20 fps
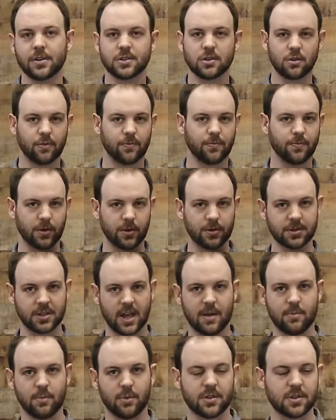so if yours
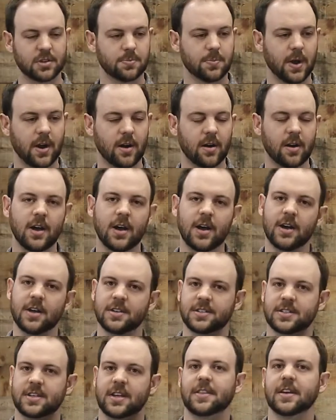came with a spare,
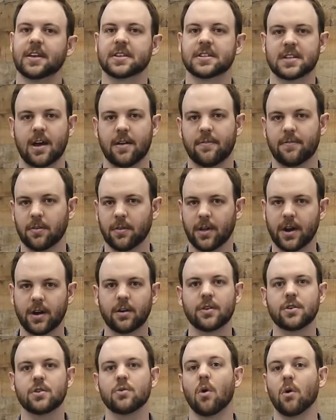set that aside for later.
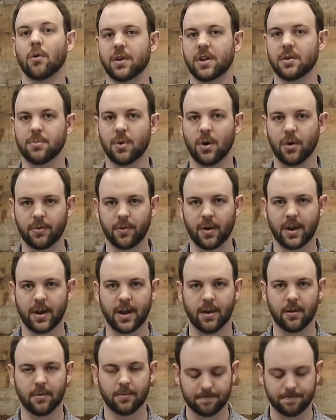You won't need both right now.